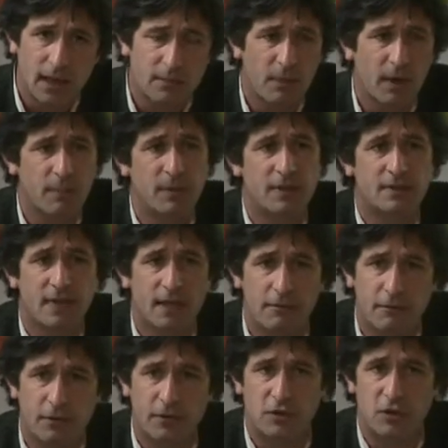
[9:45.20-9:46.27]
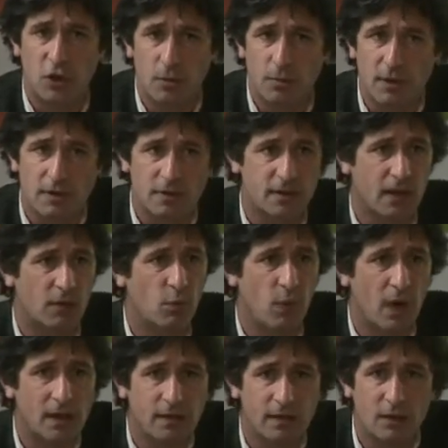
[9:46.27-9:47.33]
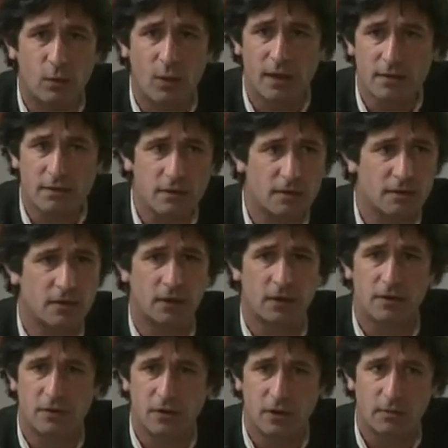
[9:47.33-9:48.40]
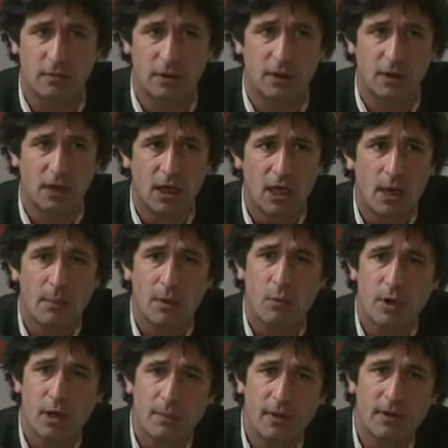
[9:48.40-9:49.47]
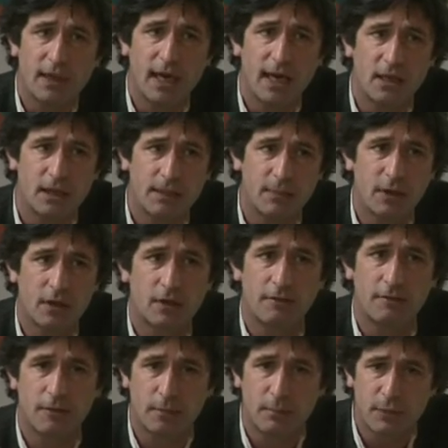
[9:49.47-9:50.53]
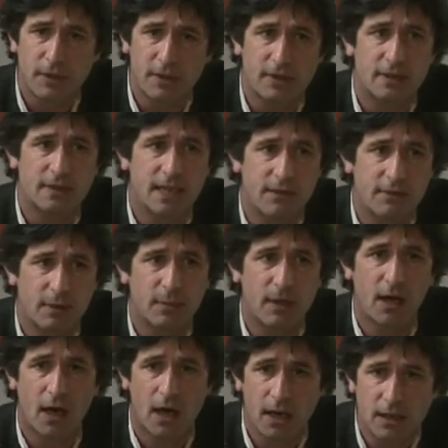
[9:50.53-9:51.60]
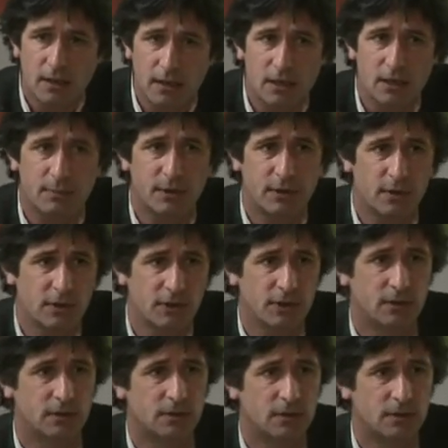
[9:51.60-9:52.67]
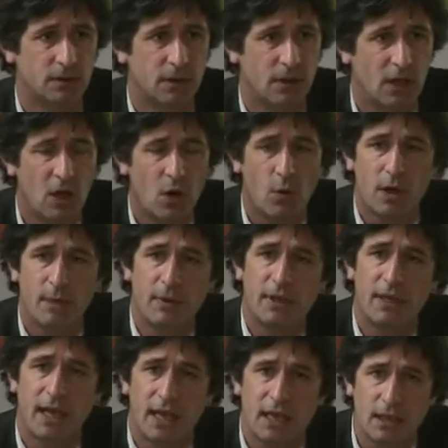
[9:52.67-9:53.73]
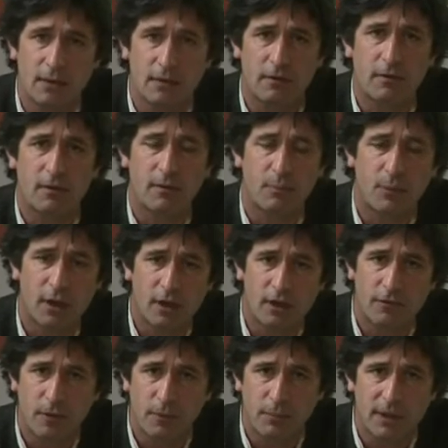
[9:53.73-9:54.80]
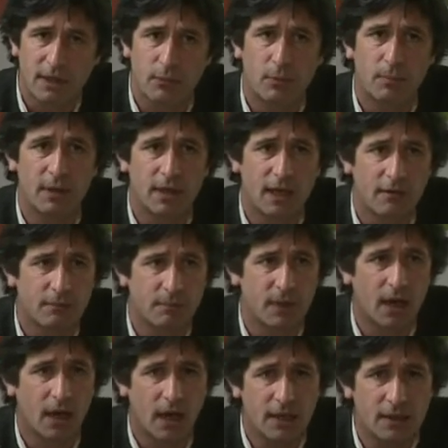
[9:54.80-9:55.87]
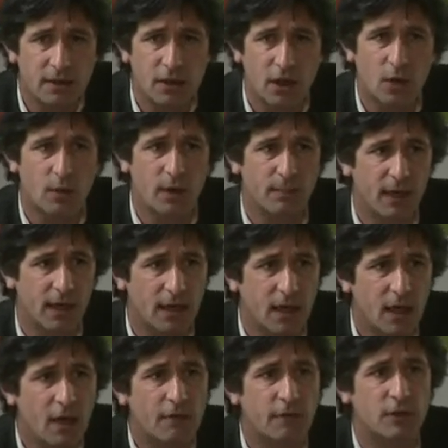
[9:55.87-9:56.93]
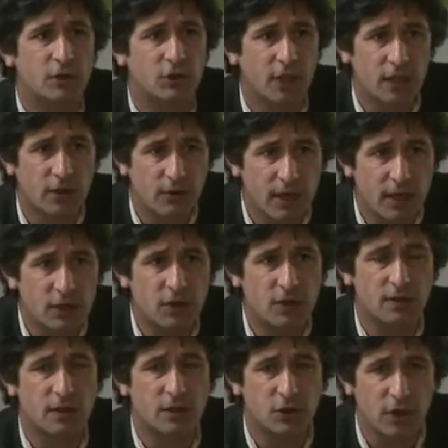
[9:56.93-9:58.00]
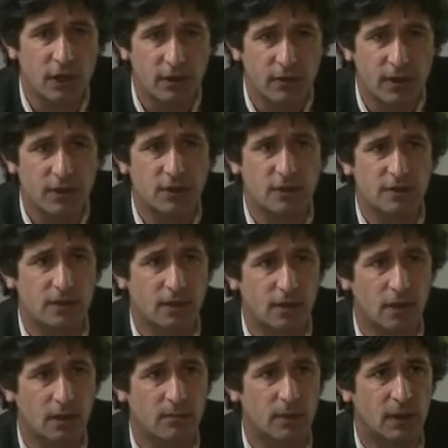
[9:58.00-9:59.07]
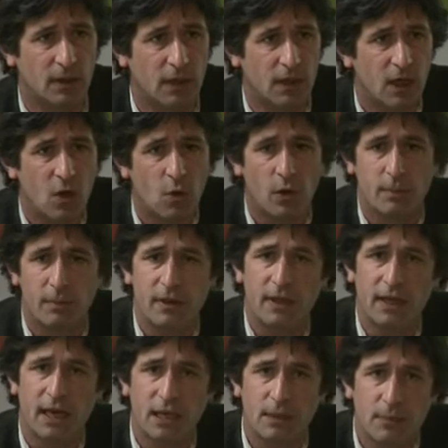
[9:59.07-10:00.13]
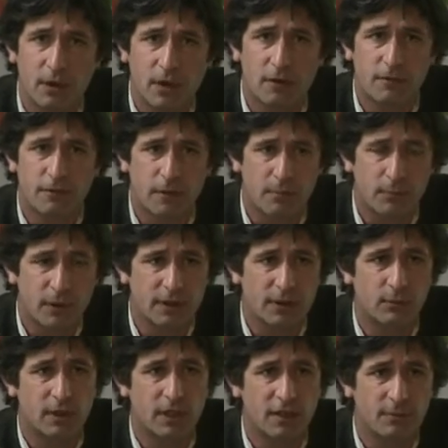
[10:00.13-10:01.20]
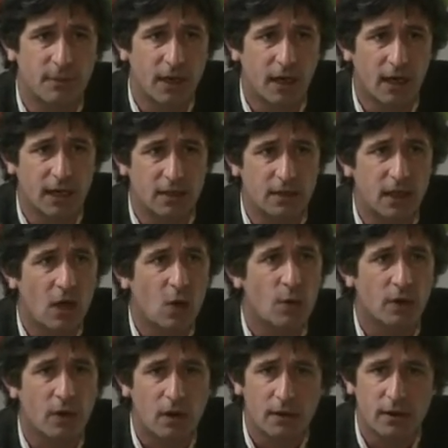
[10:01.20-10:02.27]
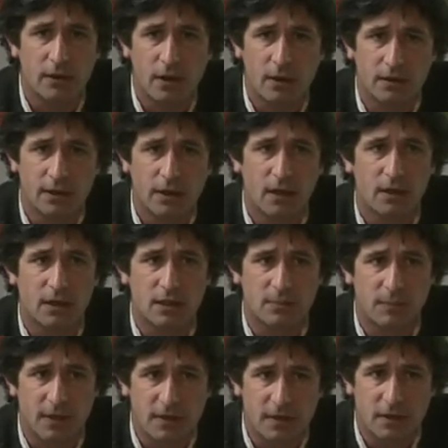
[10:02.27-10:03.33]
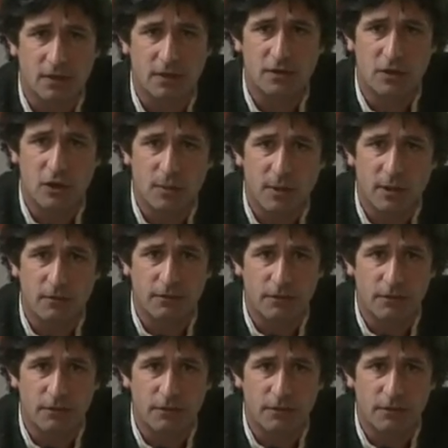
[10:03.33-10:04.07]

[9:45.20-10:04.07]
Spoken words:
It might be safe for us humans and wealthy Westerners to consume, but what about the antibiotic footprint it's leaving behind in its production? What about the antibiotic footprint that would be left behind in Galway Bay for generations and generations to come? What about the antibiotic footprint it would leave behind with all the non-target species consuming